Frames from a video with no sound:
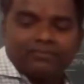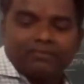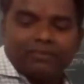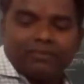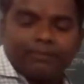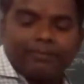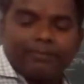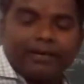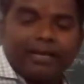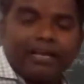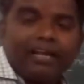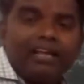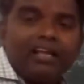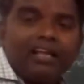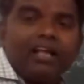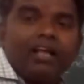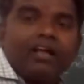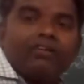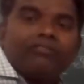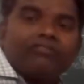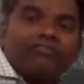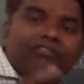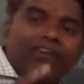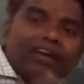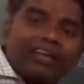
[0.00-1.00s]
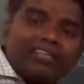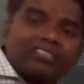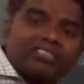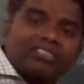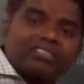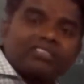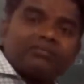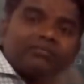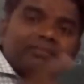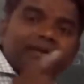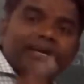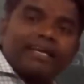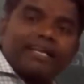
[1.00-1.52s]
What better?
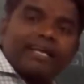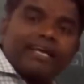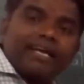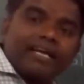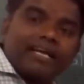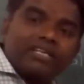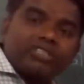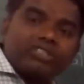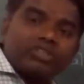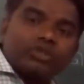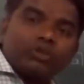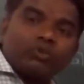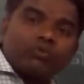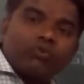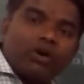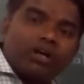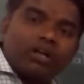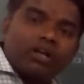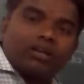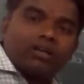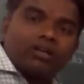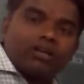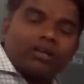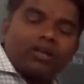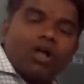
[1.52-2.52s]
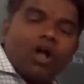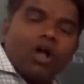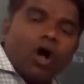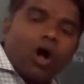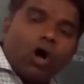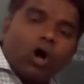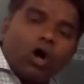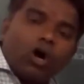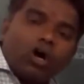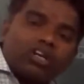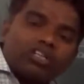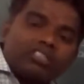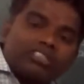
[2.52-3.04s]
First metazoan
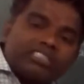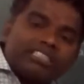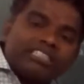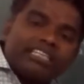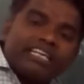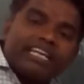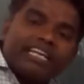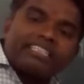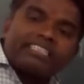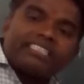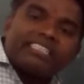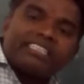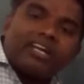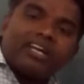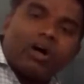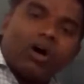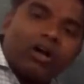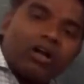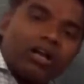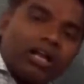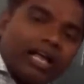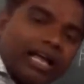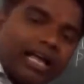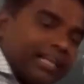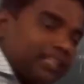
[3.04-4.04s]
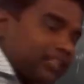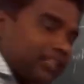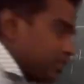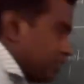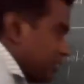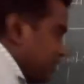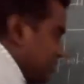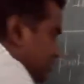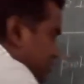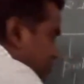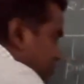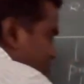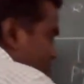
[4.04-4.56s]
originated on Earth.
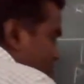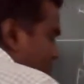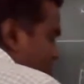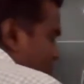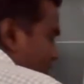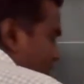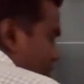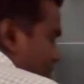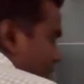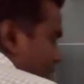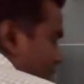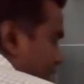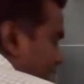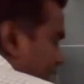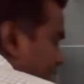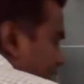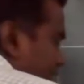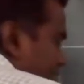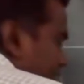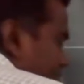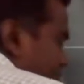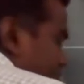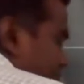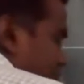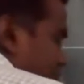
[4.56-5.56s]
This is called what man?